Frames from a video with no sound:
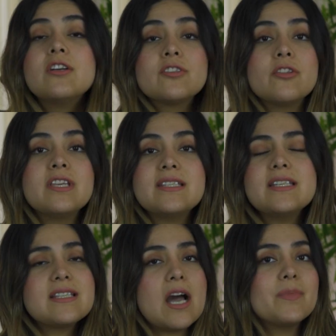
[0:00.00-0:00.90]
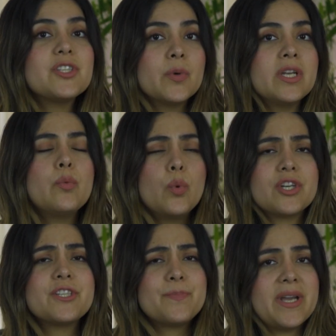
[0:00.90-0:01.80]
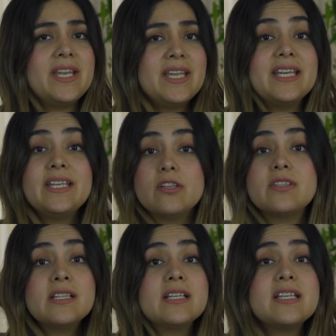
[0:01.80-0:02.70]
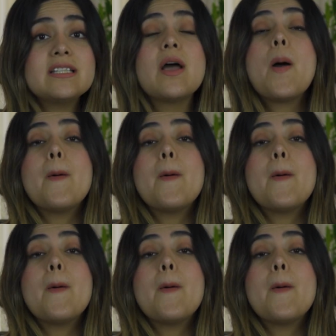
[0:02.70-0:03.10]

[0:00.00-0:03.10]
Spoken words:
So this is how much money we're spending in utilities